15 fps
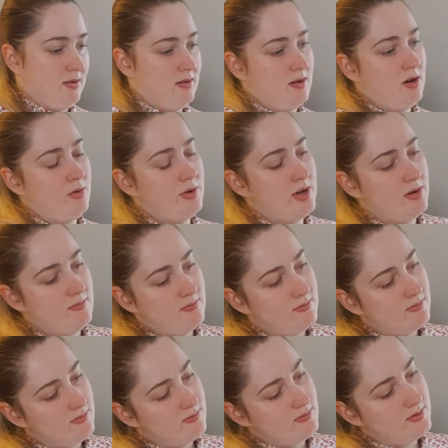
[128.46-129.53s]
Oh no,
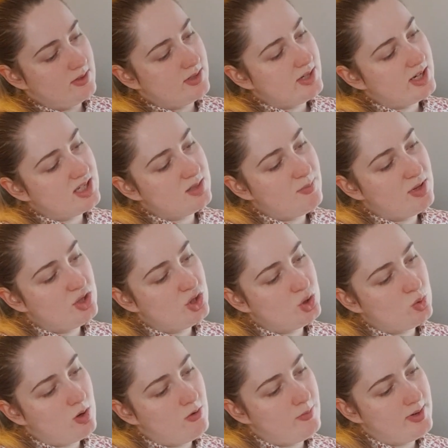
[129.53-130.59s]
6 months,
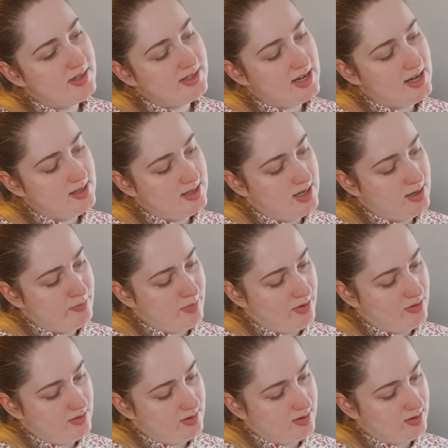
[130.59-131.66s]
12 months, 18
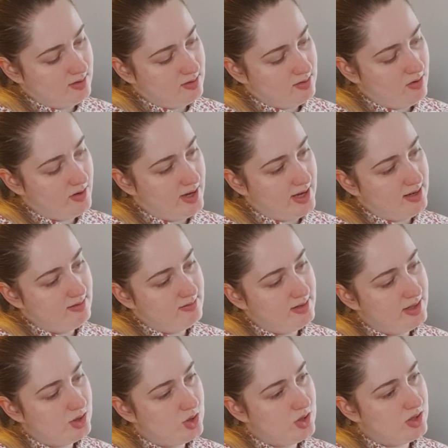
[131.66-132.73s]
months. Okay,
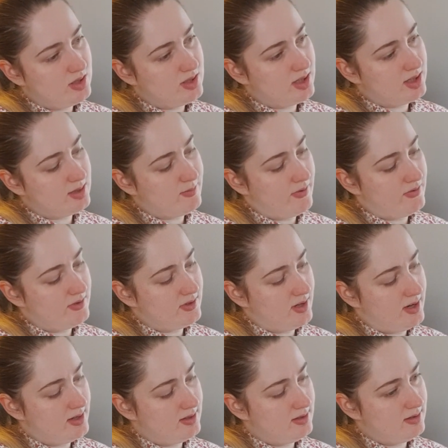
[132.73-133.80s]
let's do the 6 month
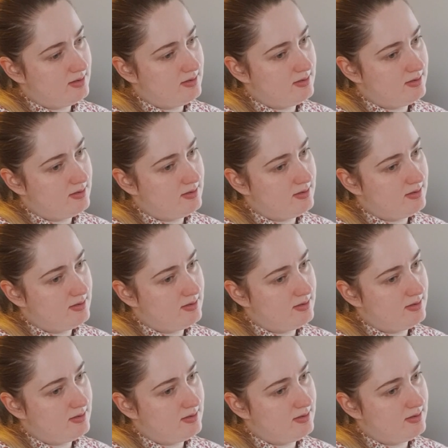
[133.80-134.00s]
size.